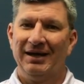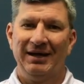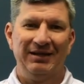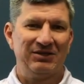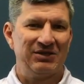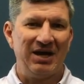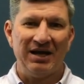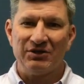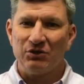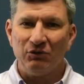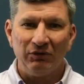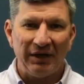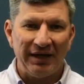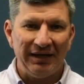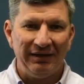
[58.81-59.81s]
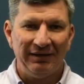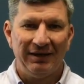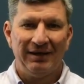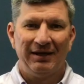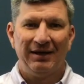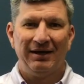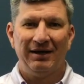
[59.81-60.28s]
It's not too late.
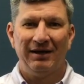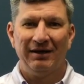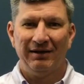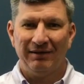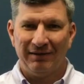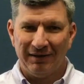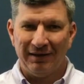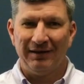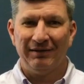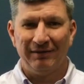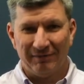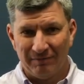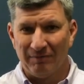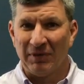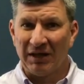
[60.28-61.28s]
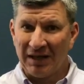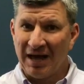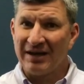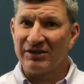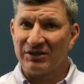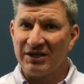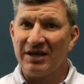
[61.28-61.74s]
A lot
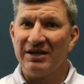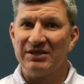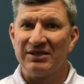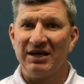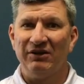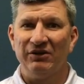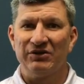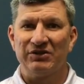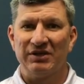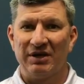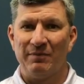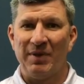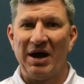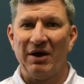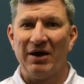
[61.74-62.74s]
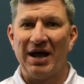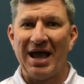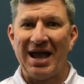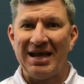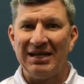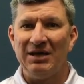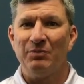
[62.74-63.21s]
of studies tell us that about
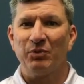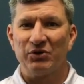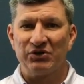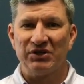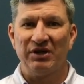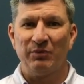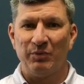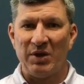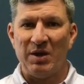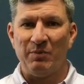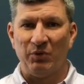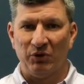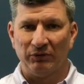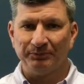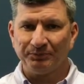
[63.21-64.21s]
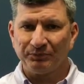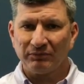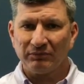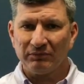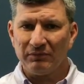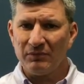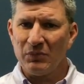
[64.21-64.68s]
80% of people
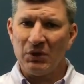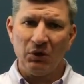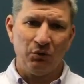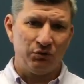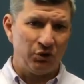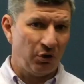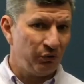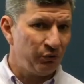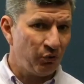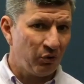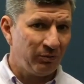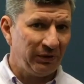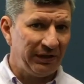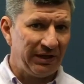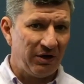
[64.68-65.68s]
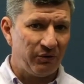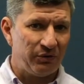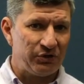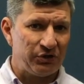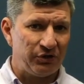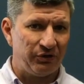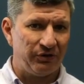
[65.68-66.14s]
who don't normally go to
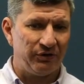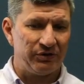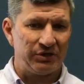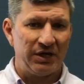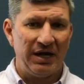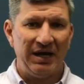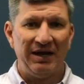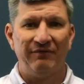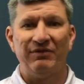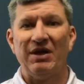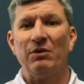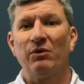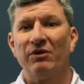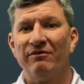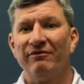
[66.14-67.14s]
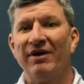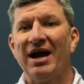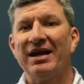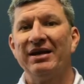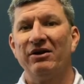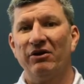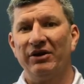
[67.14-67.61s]
church, if they were
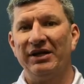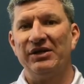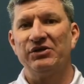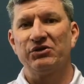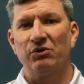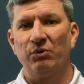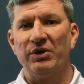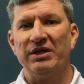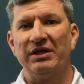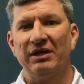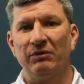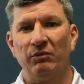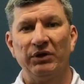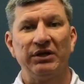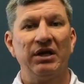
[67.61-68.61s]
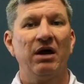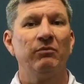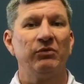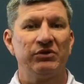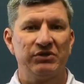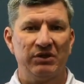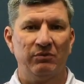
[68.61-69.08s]
invited on Easter weekend, would come
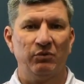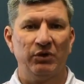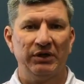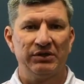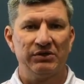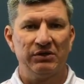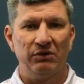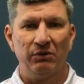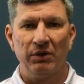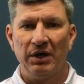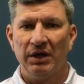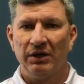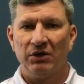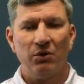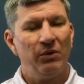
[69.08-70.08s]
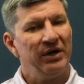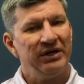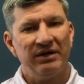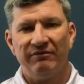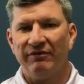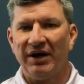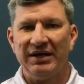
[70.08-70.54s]
with someone. So go ahead
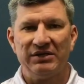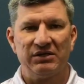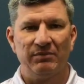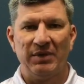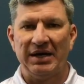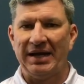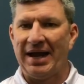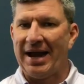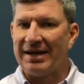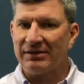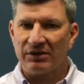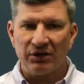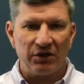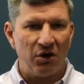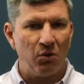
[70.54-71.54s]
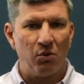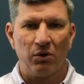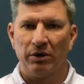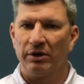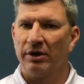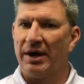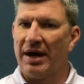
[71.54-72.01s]
and invite somebody. Ask a
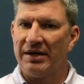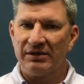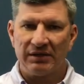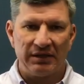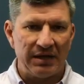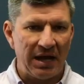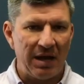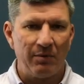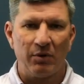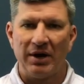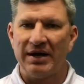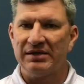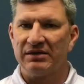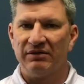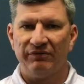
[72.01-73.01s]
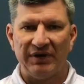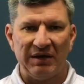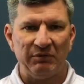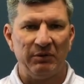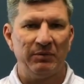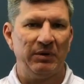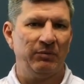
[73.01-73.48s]
coworker, ask a neighbor, ask a
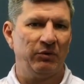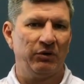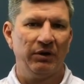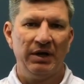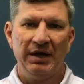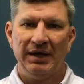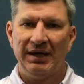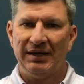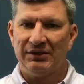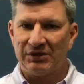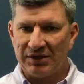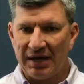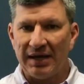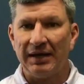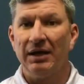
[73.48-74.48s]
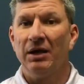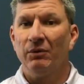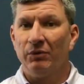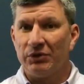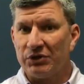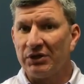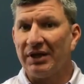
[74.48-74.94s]
family member, and say,
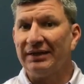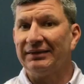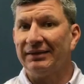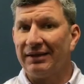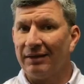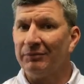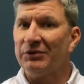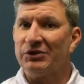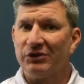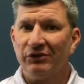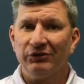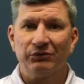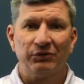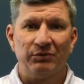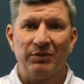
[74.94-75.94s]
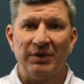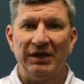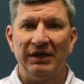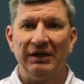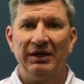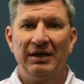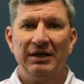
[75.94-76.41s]
would you like to come to church with
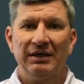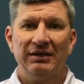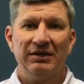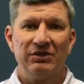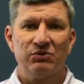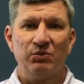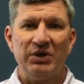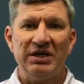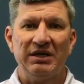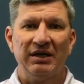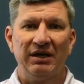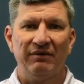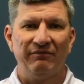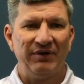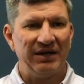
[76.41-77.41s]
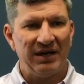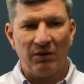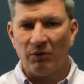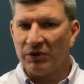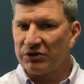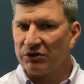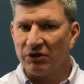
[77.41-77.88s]
me this weekend? Find out
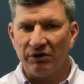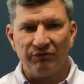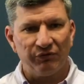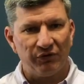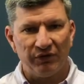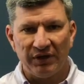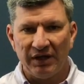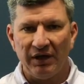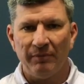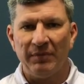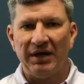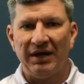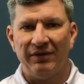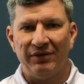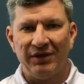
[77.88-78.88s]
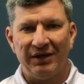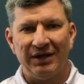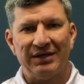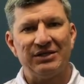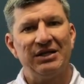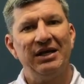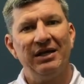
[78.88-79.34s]
what's good for them and then
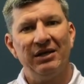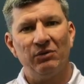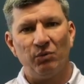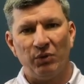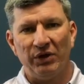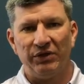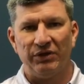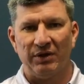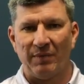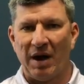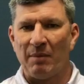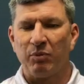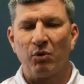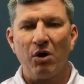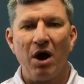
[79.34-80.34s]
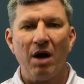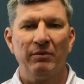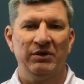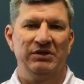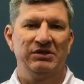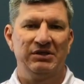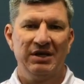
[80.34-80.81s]
attend with them. I
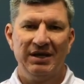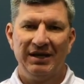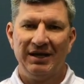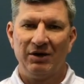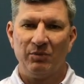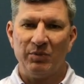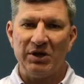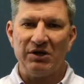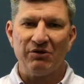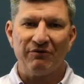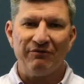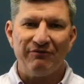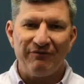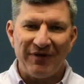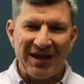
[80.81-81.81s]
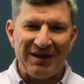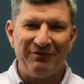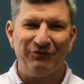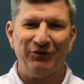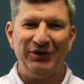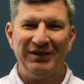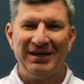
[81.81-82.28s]
promise it'll be your
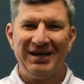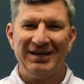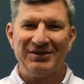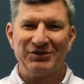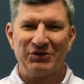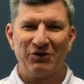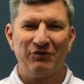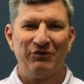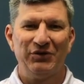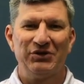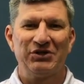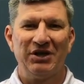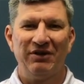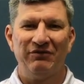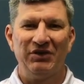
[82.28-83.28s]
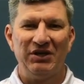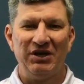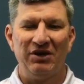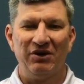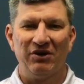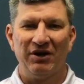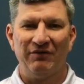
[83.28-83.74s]
favorite service of the
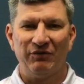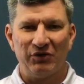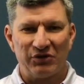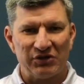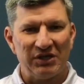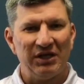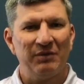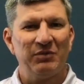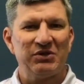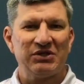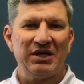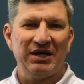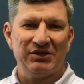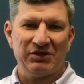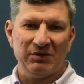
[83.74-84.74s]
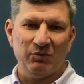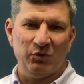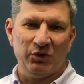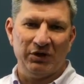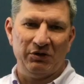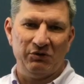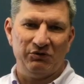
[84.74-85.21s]
year if you're sitting beside
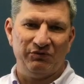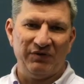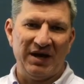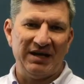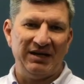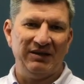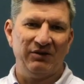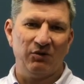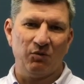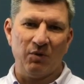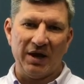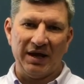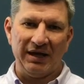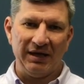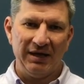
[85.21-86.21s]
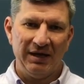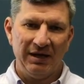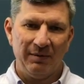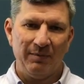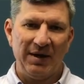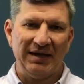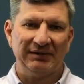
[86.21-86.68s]
someone who's finding their way
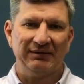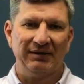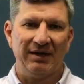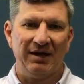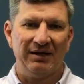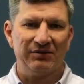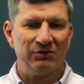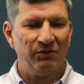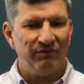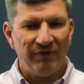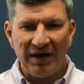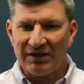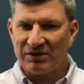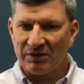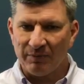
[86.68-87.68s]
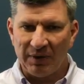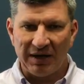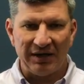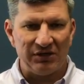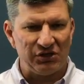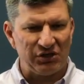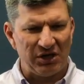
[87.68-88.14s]
back to God. So invite
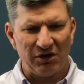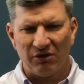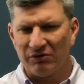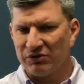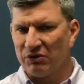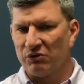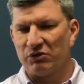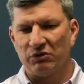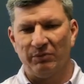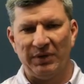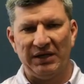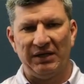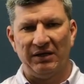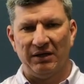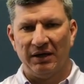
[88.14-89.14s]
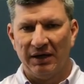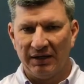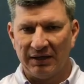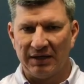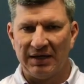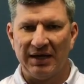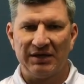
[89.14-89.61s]
somebody, share on social media,
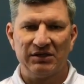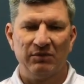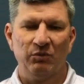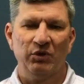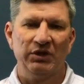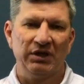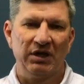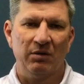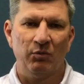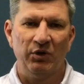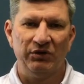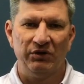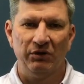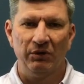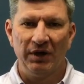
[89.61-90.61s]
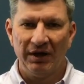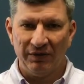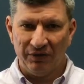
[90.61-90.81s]
connect someone to come with you.